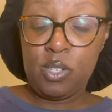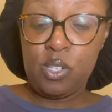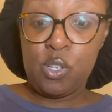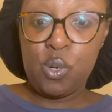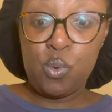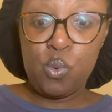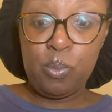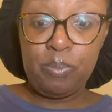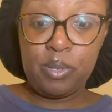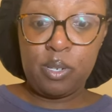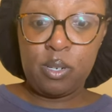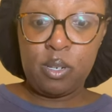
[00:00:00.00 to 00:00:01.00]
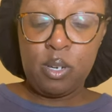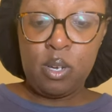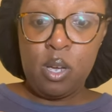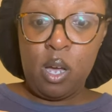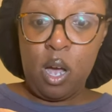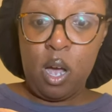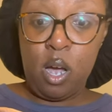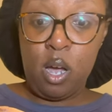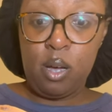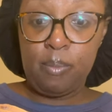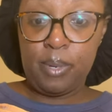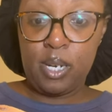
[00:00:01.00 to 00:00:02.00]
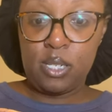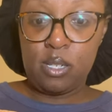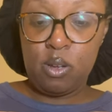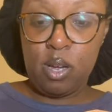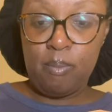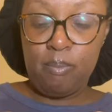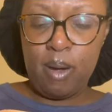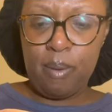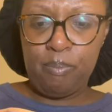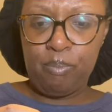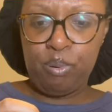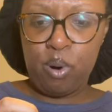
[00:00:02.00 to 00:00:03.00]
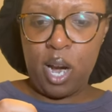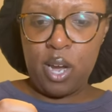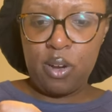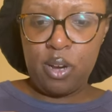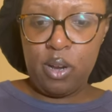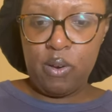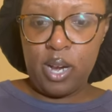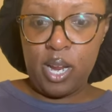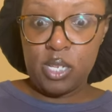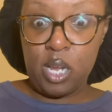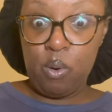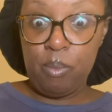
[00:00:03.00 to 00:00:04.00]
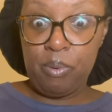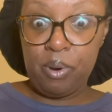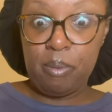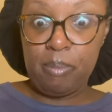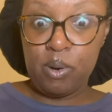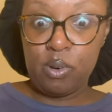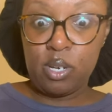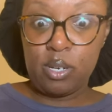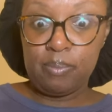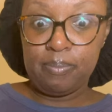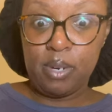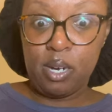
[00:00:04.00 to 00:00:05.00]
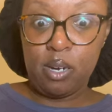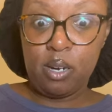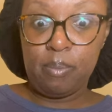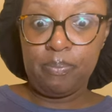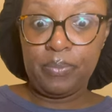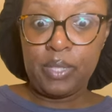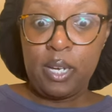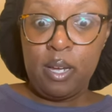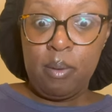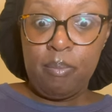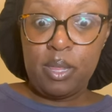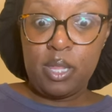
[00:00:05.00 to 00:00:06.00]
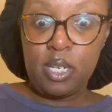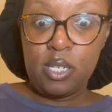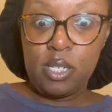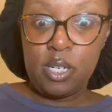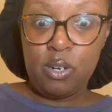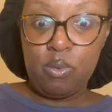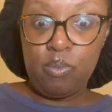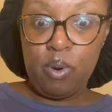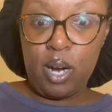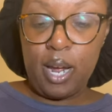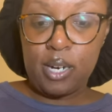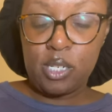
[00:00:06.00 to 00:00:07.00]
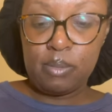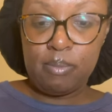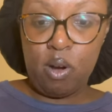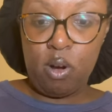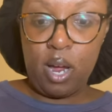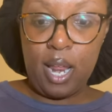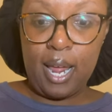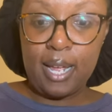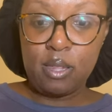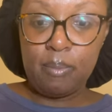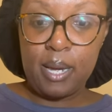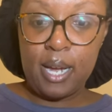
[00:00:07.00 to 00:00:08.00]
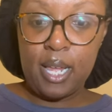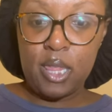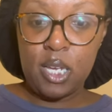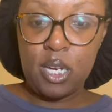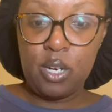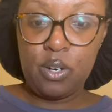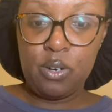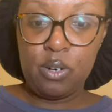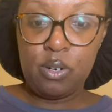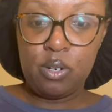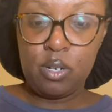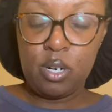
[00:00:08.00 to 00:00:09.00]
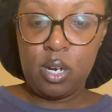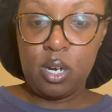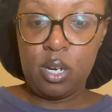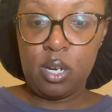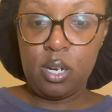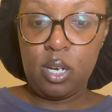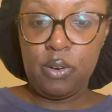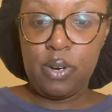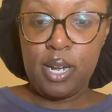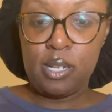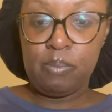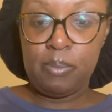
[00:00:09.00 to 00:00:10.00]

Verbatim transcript: tubes because my prior hearing aids, they were pretty bulky. But these here are kind of small. I like the behind the ear hearing aids